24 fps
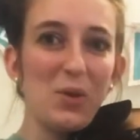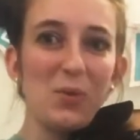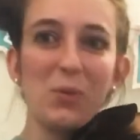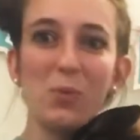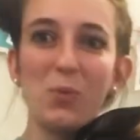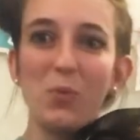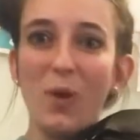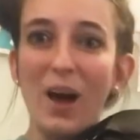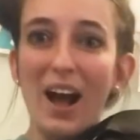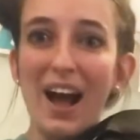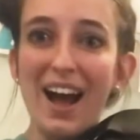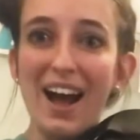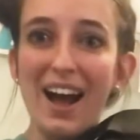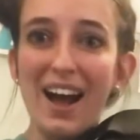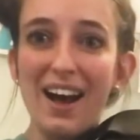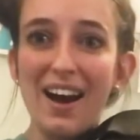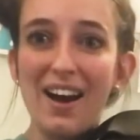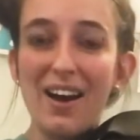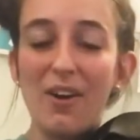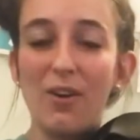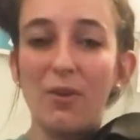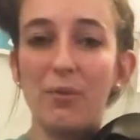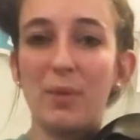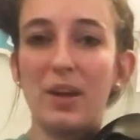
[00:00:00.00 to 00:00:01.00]

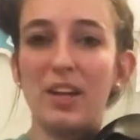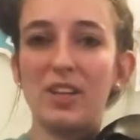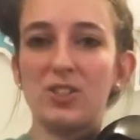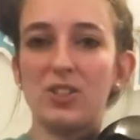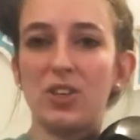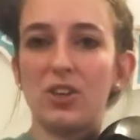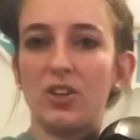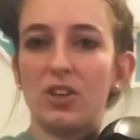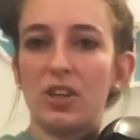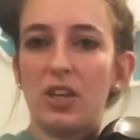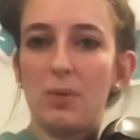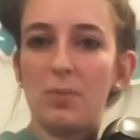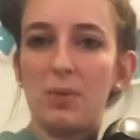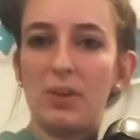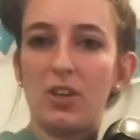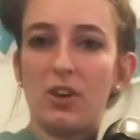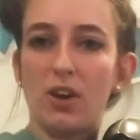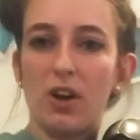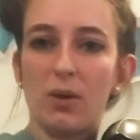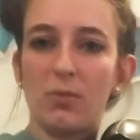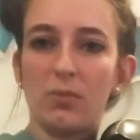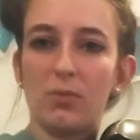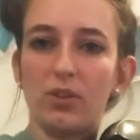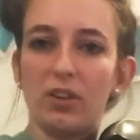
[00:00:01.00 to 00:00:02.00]
Wow, make sure you're keeping your
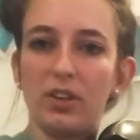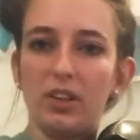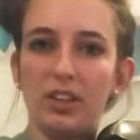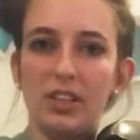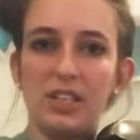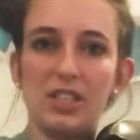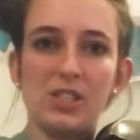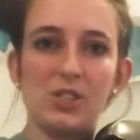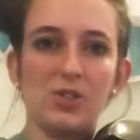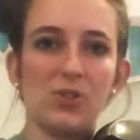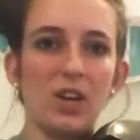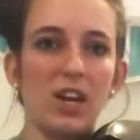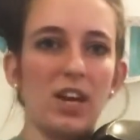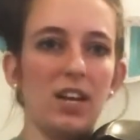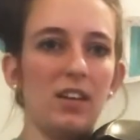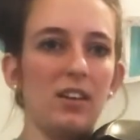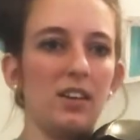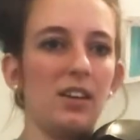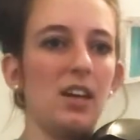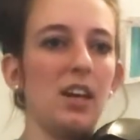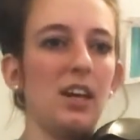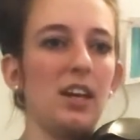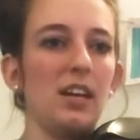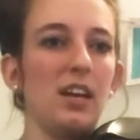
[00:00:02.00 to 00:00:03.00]
arm really straight.
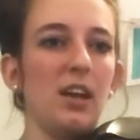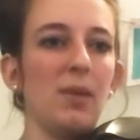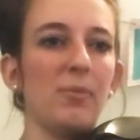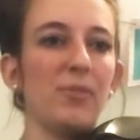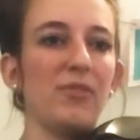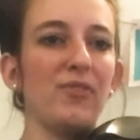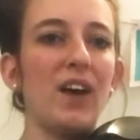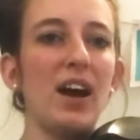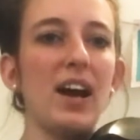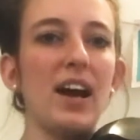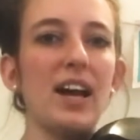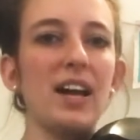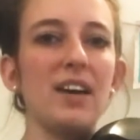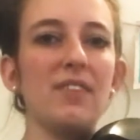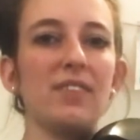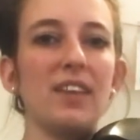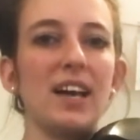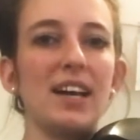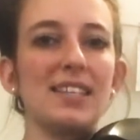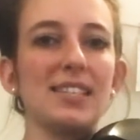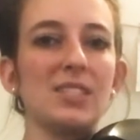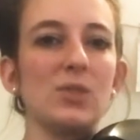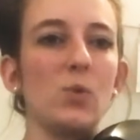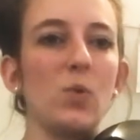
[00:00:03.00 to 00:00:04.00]
Number 5,
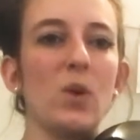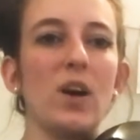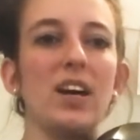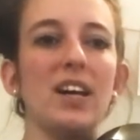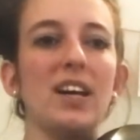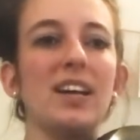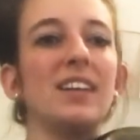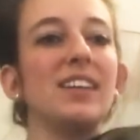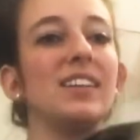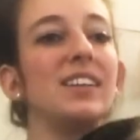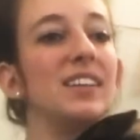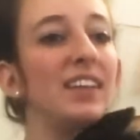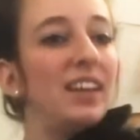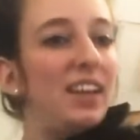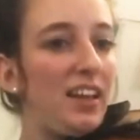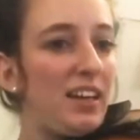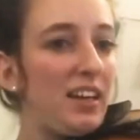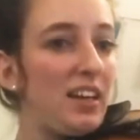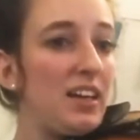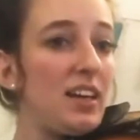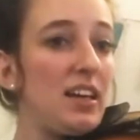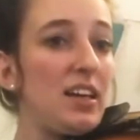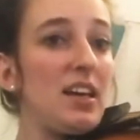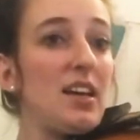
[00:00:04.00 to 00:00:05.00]
last one.
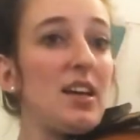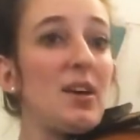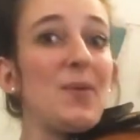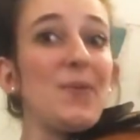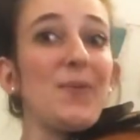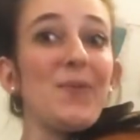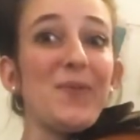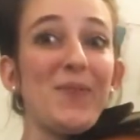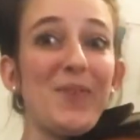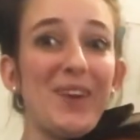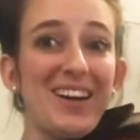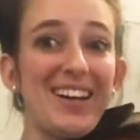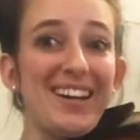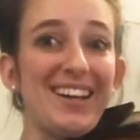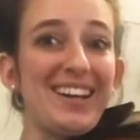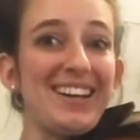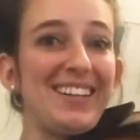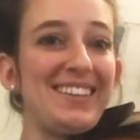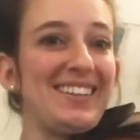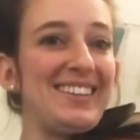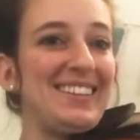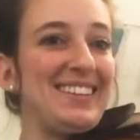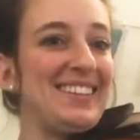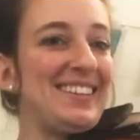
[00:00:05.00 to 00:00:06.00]

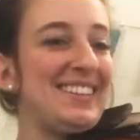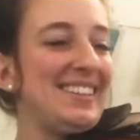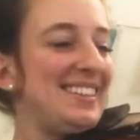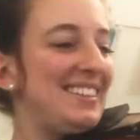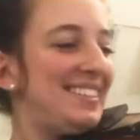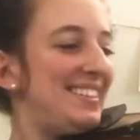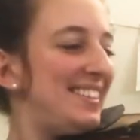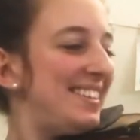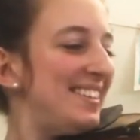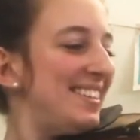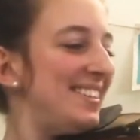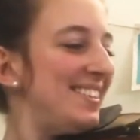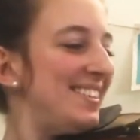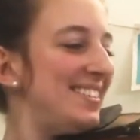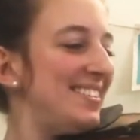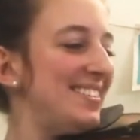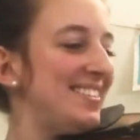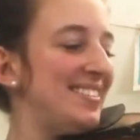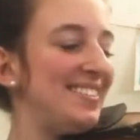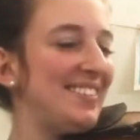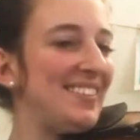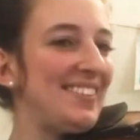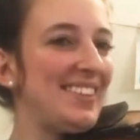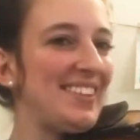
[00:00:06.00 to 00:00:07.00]
1,
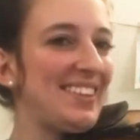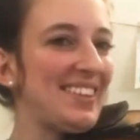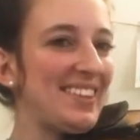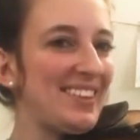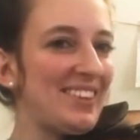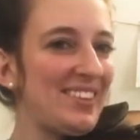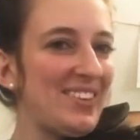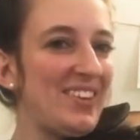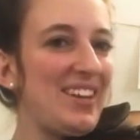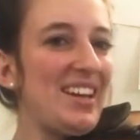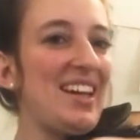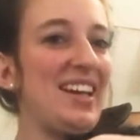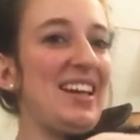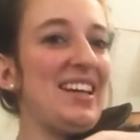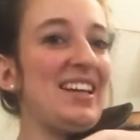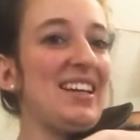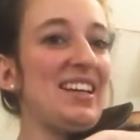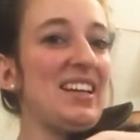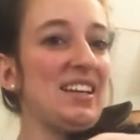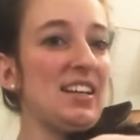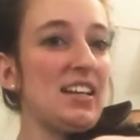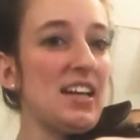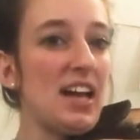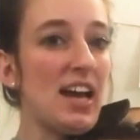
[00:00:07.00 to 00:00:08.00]
2, 3,
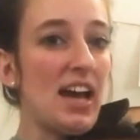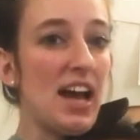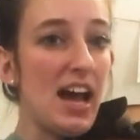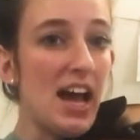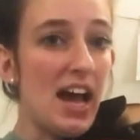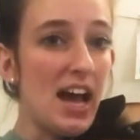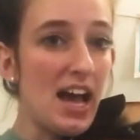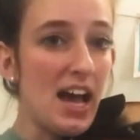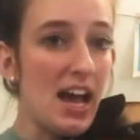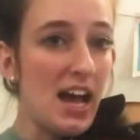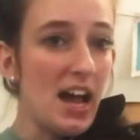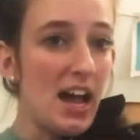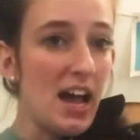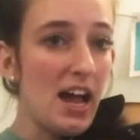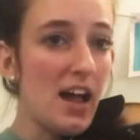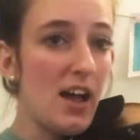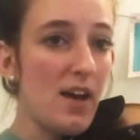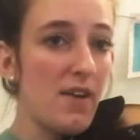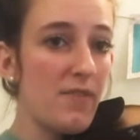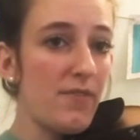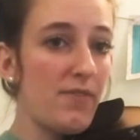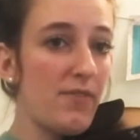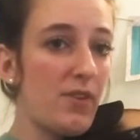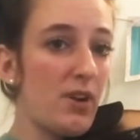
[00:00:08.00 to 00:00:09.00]
half
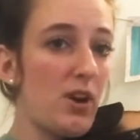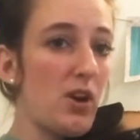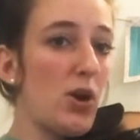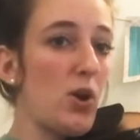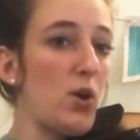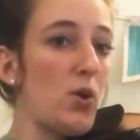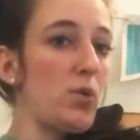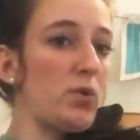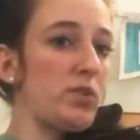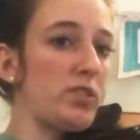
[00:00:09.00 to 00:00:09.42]
note.